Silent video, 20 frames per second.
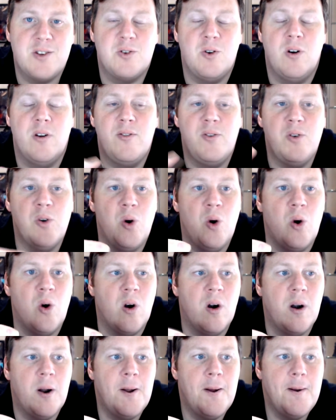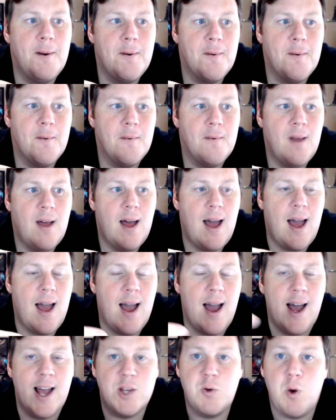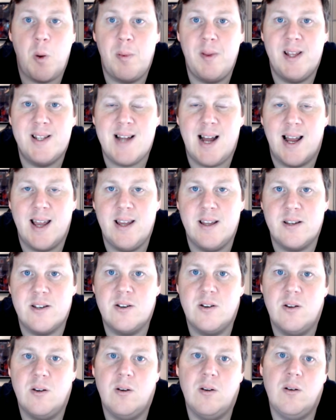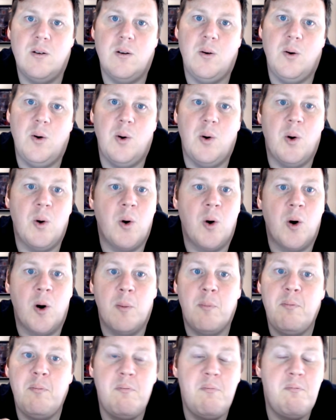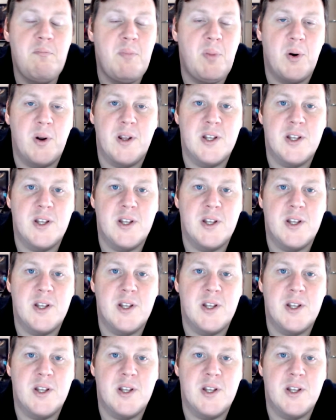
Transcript: So if you're swapping the tyres or putting